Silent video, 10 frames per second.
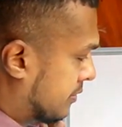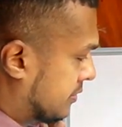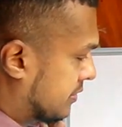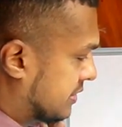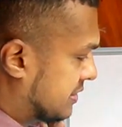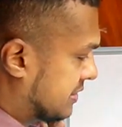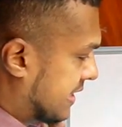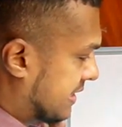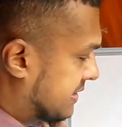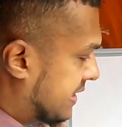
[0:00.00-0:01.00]
this is
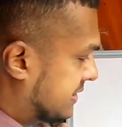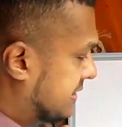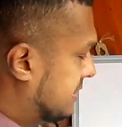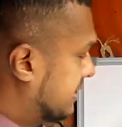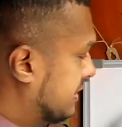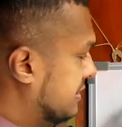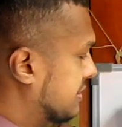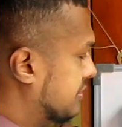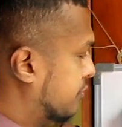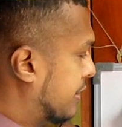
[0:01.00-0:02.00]
x-axis, this
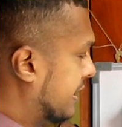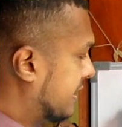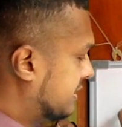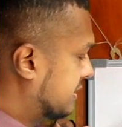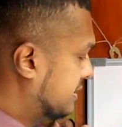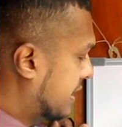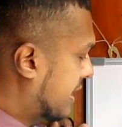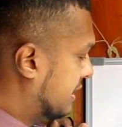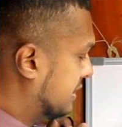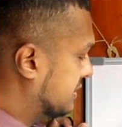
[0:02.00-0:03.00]
is y-axis,
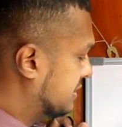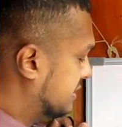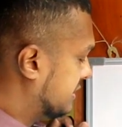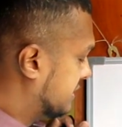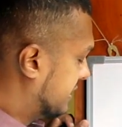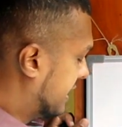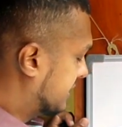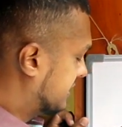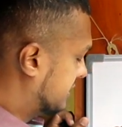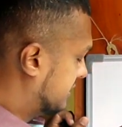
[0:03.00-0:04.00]
and this is
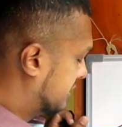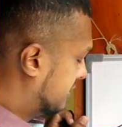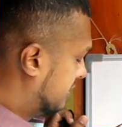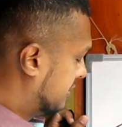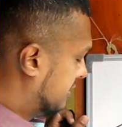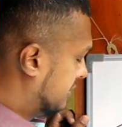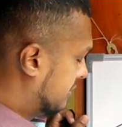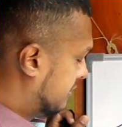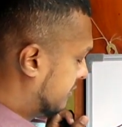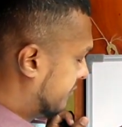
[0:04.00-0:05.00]
z-axis.
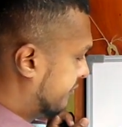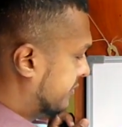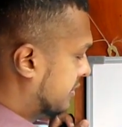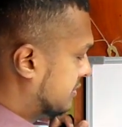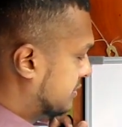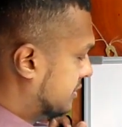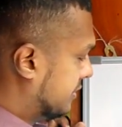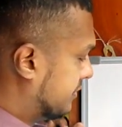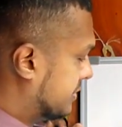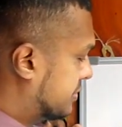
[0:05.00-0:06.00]
So
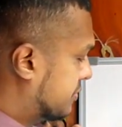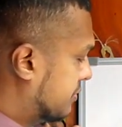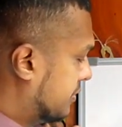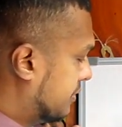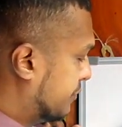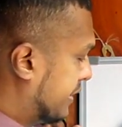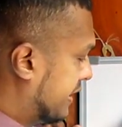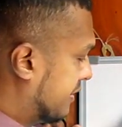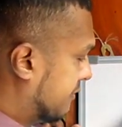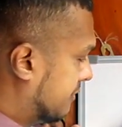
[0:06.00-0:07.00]
if you draw a
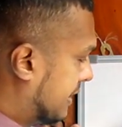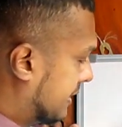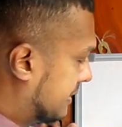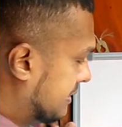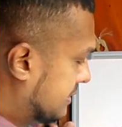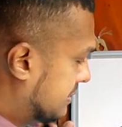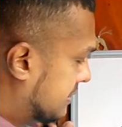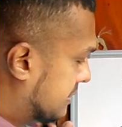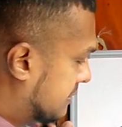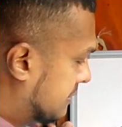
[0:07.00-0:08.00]
wave like this,
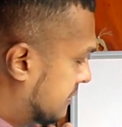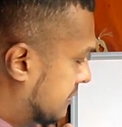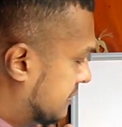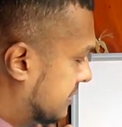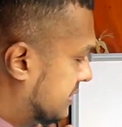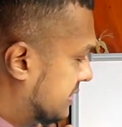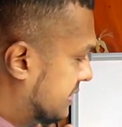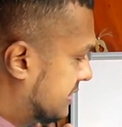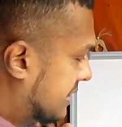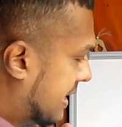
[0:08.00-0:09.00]
so this
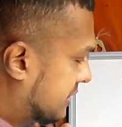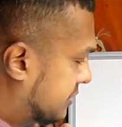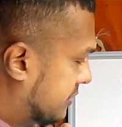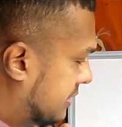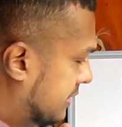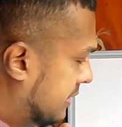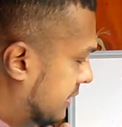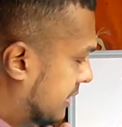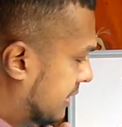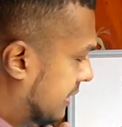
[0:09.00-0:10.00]
is actually
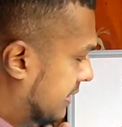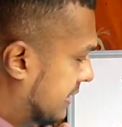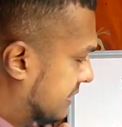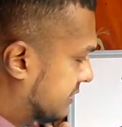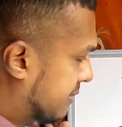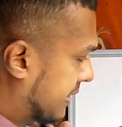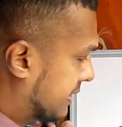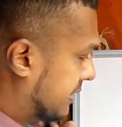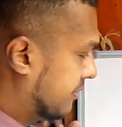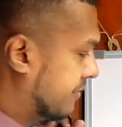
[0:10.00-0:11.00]
an
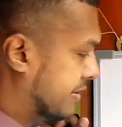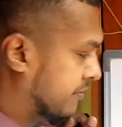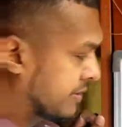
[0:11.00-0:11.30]
electromagnetic wave.